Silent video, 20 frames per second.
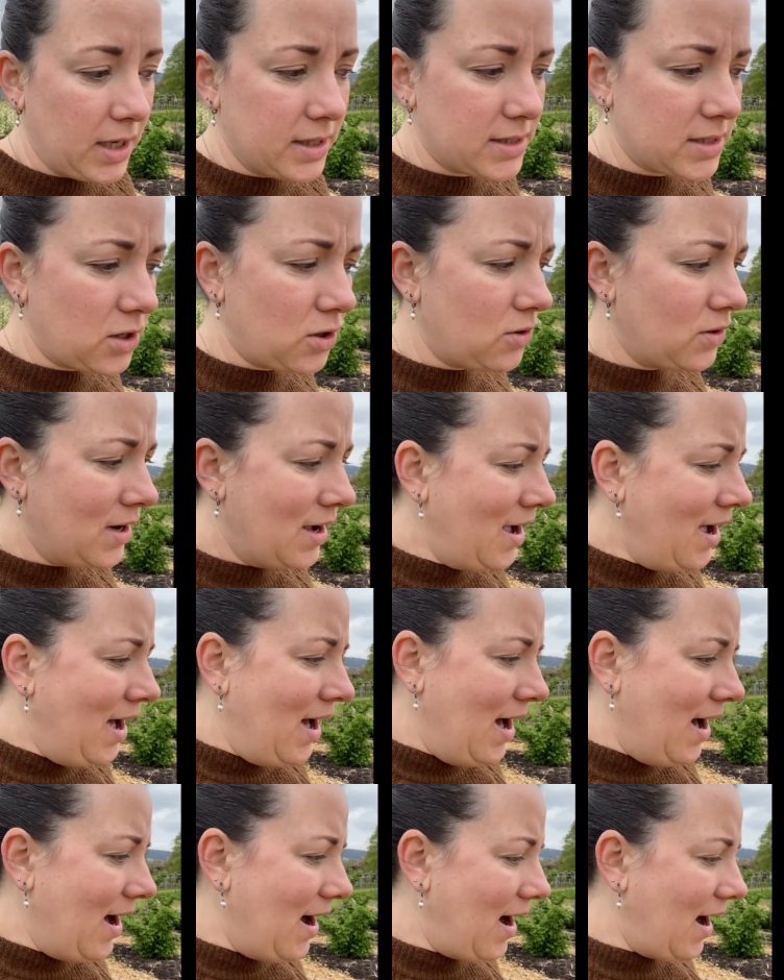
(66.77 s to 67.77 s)
And so
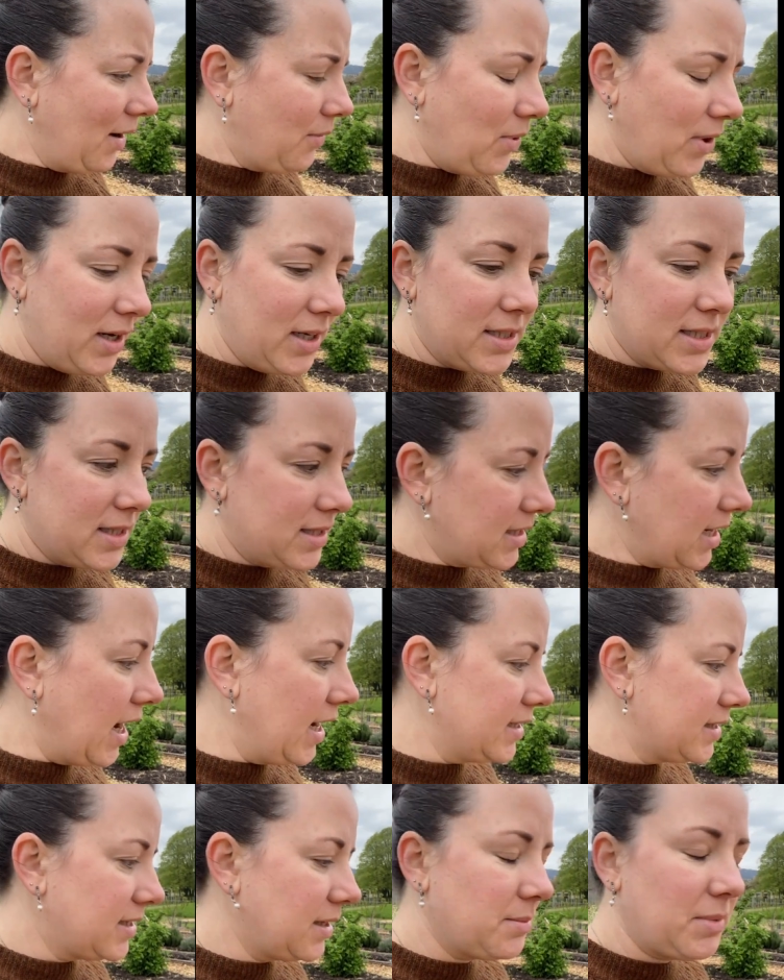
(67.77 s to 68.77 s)
I wanted to
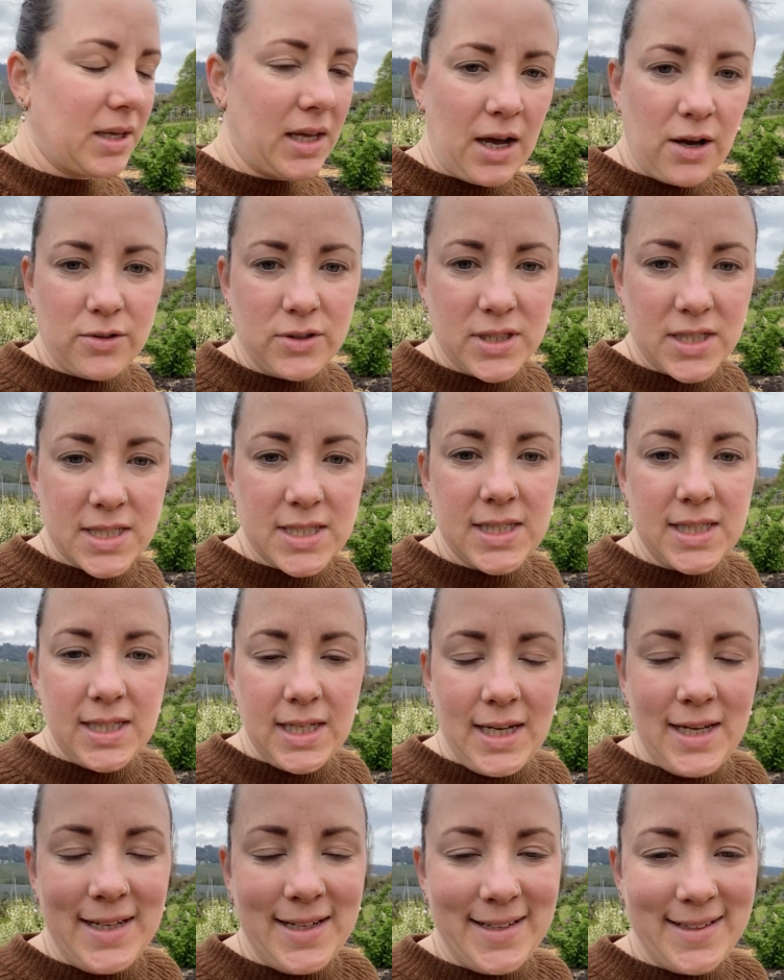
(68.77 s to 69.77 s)
test something out and
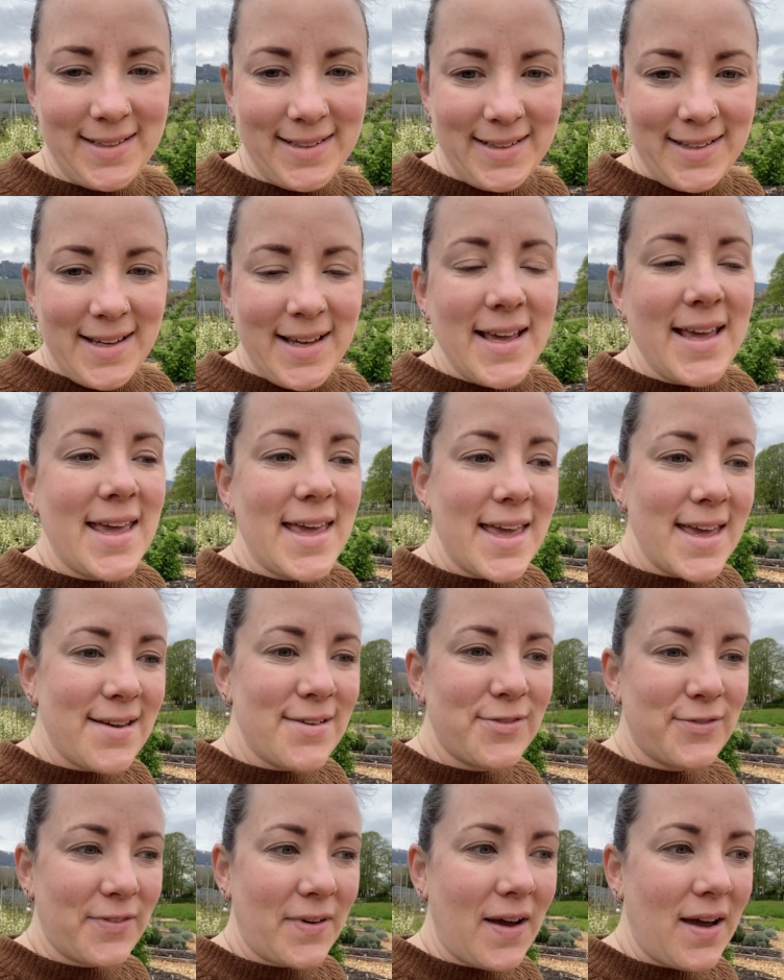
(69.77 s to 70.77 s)
see
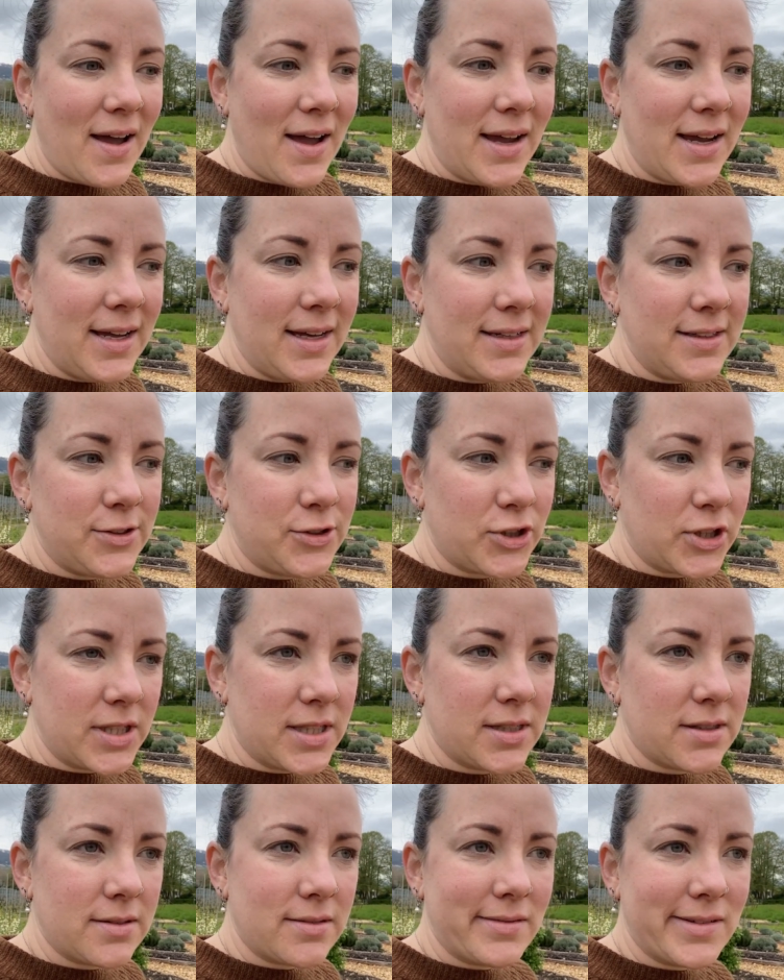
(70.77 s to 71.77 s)
if I
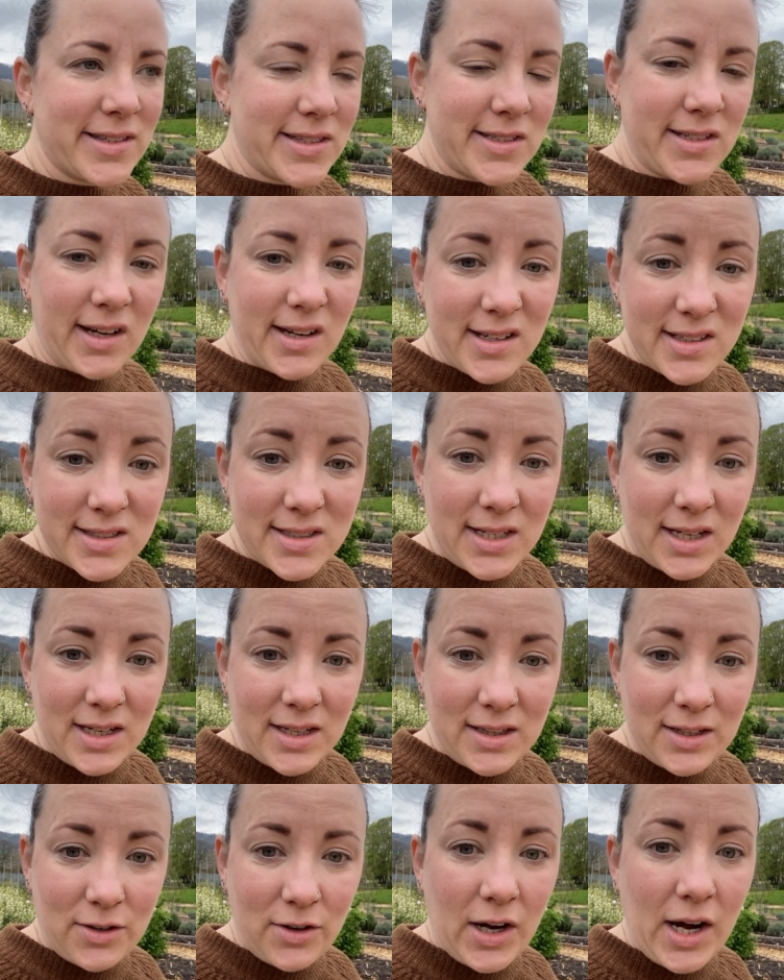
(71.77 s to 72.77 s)
just stuck a stick
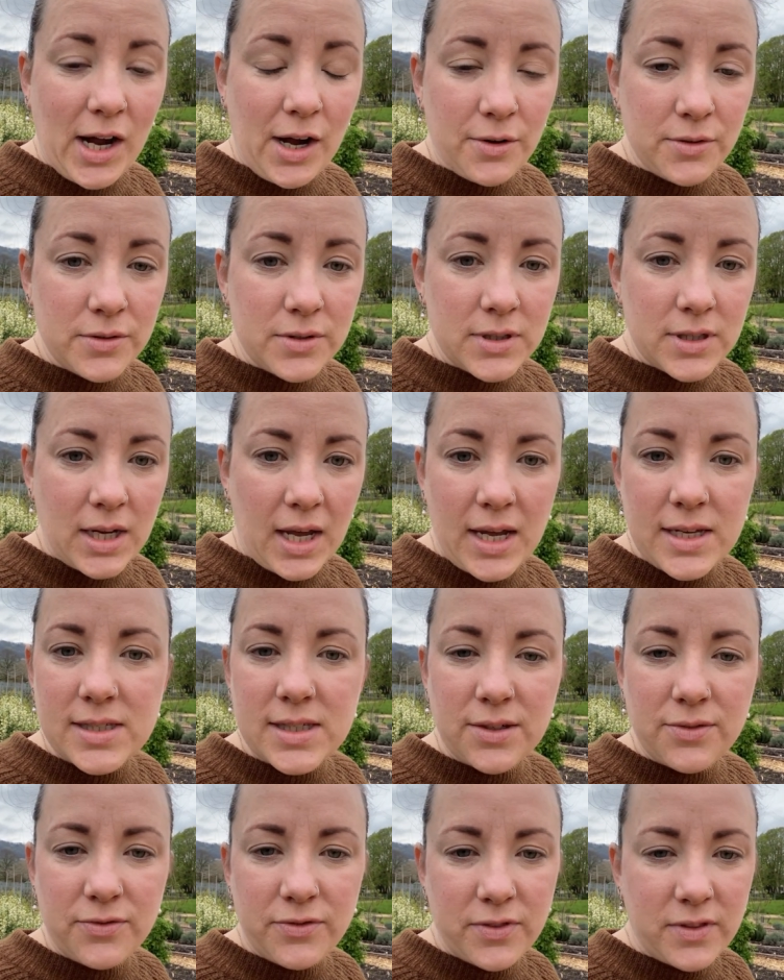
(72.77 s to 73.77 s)
in the ground as
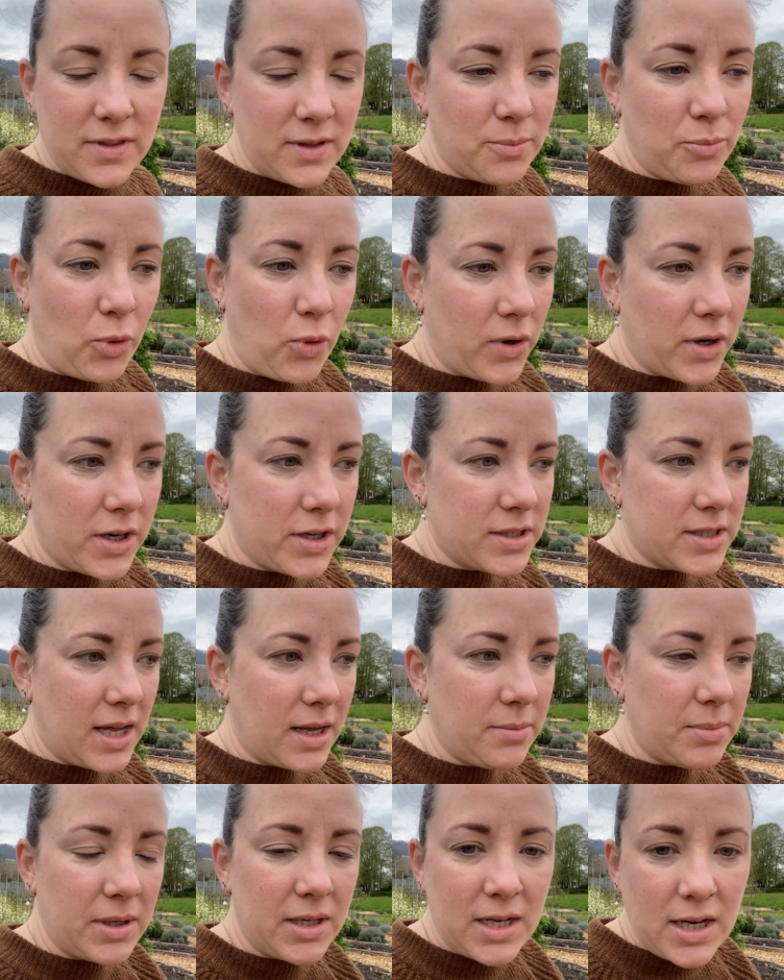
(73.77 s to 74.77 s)
if the borders
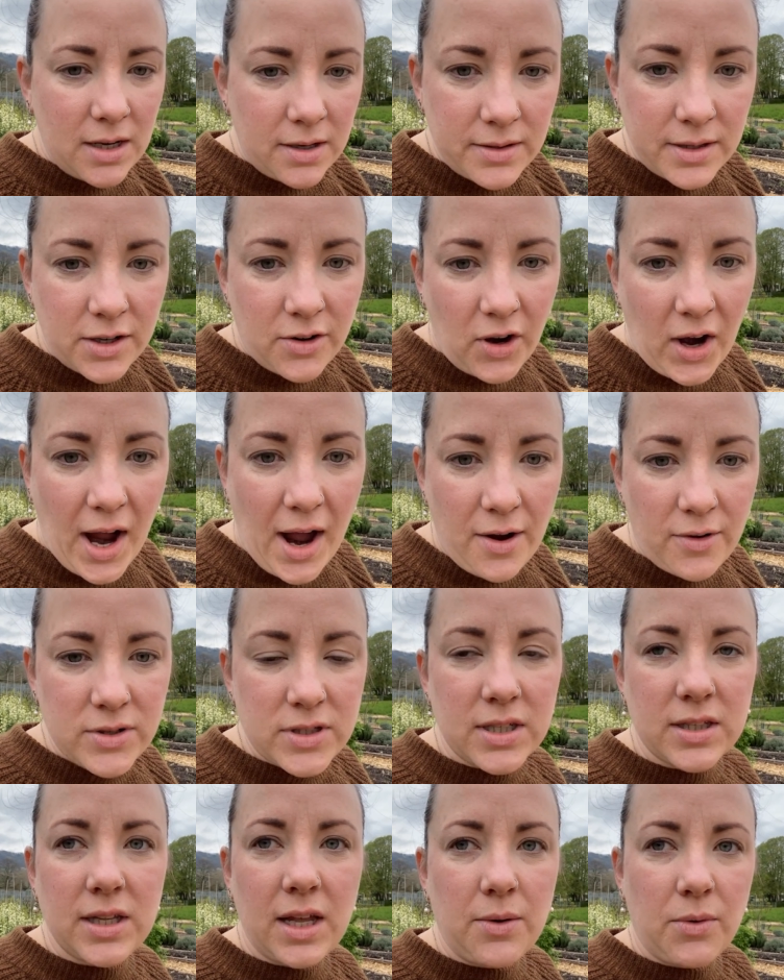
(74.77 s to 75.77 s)
had been near the
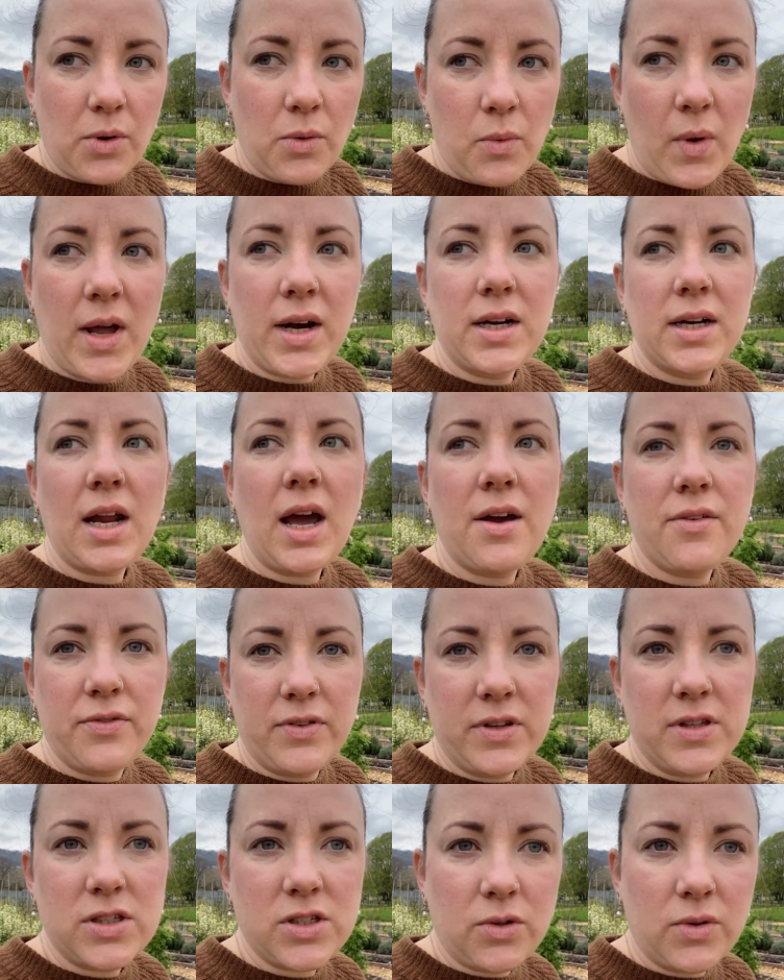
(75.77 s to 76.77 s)
ground and they were wet enough
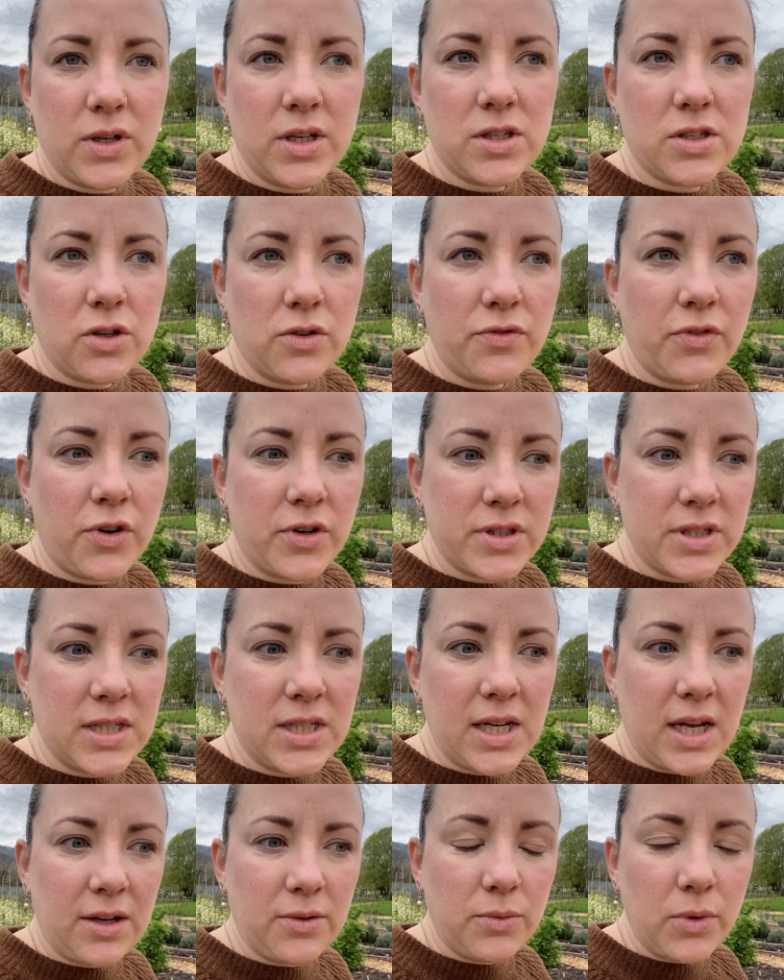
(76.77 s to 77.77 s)
and so on and so forth to
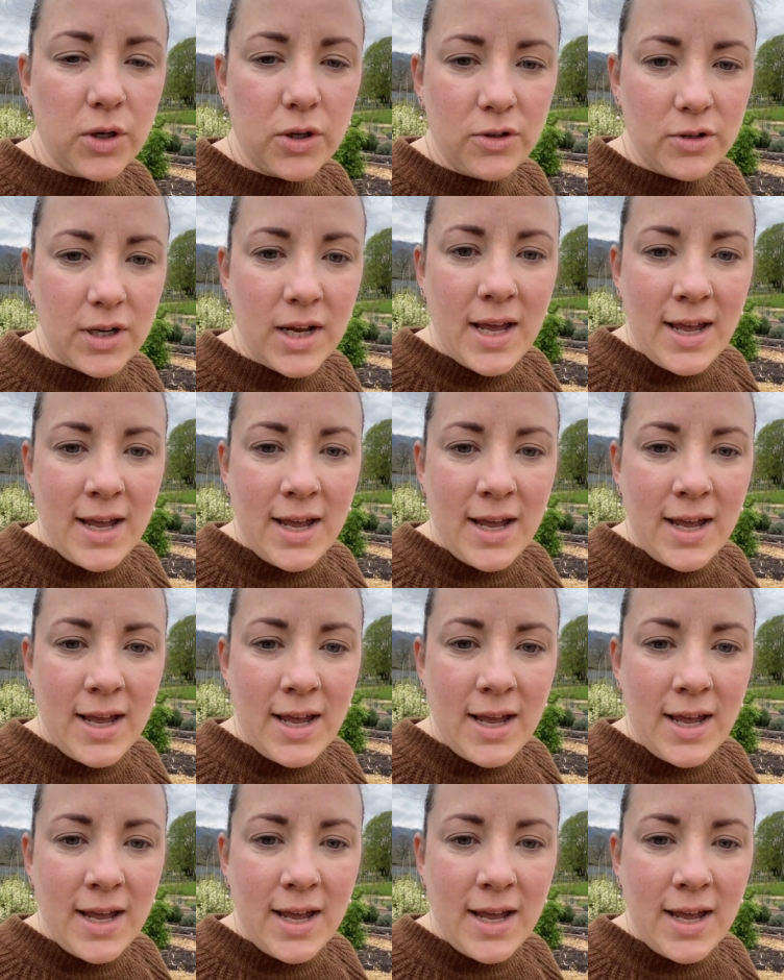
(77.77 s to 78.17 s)
take root.